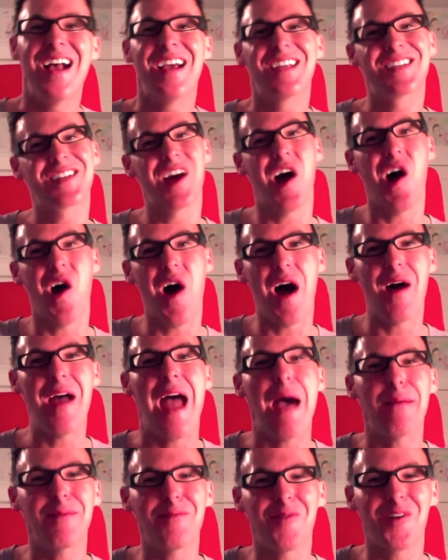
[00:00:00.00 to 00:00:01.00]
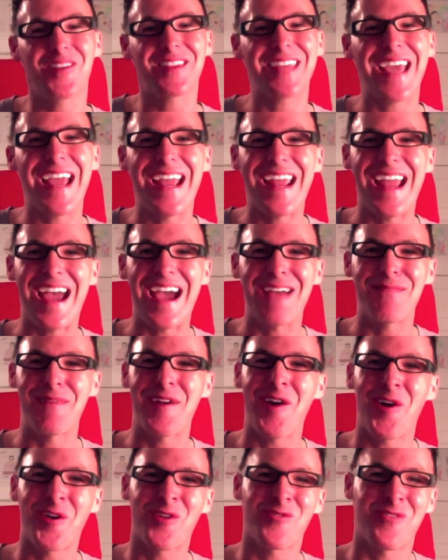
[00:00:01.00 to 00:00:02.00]
So happy birthday, and may
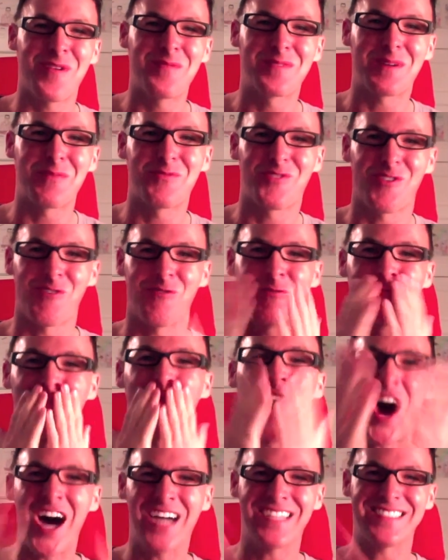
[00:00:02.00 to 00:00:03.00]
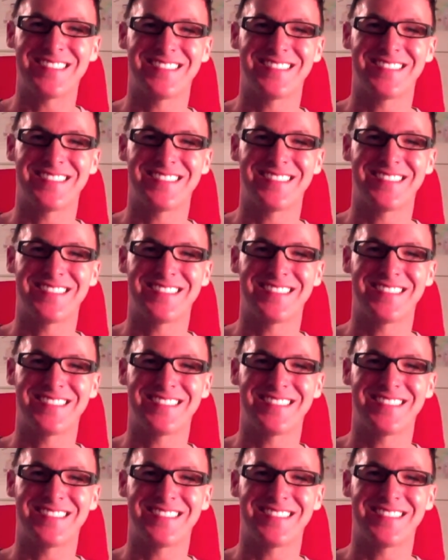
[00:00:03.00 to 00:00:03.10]
all your dreams come true. Mwah.